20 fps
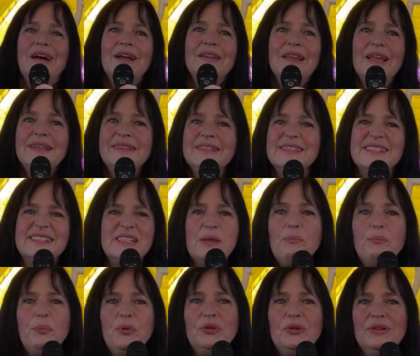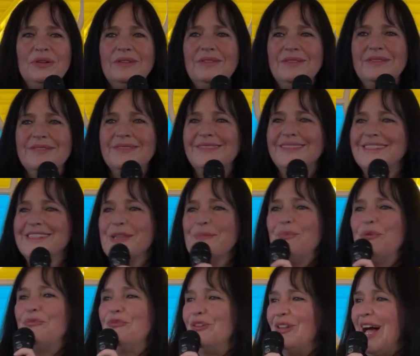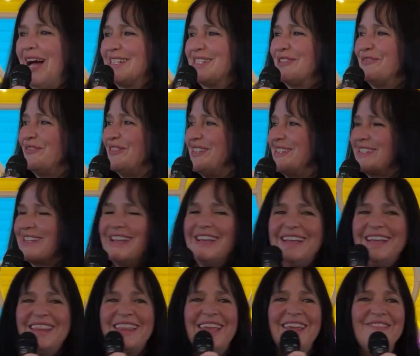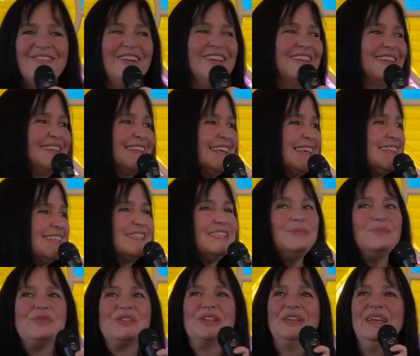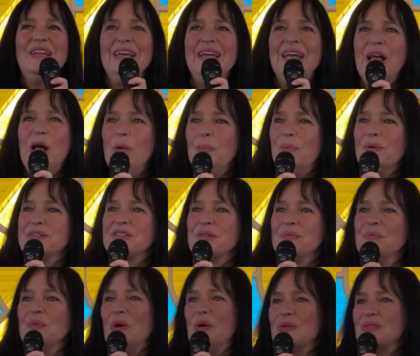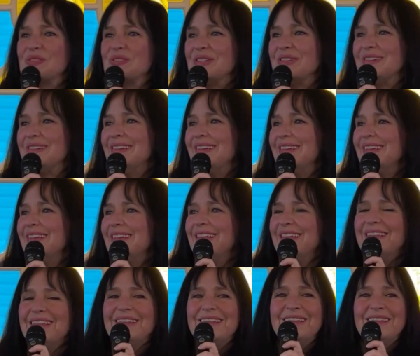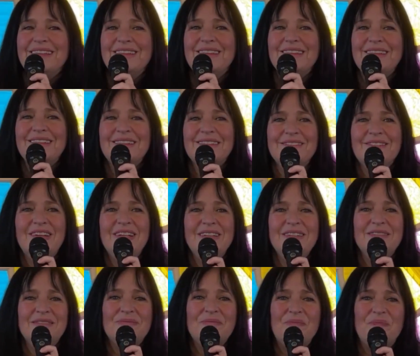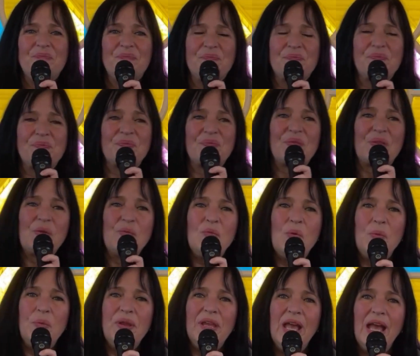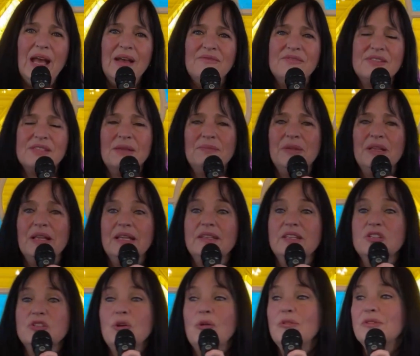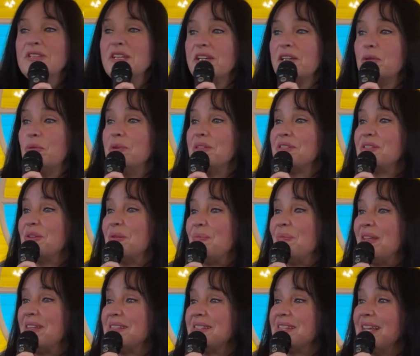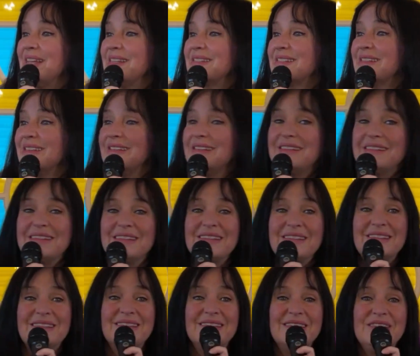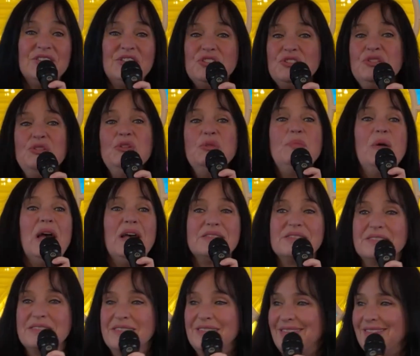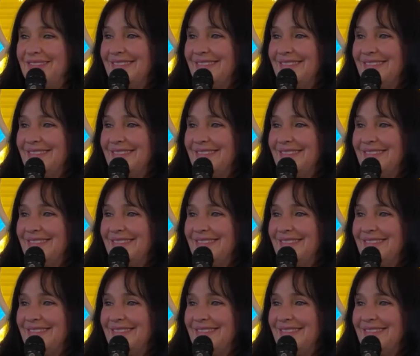I like the simple philosophies. They really seem to help us the most. And right, when we have something like the Toltec wisdom that says, just do your best.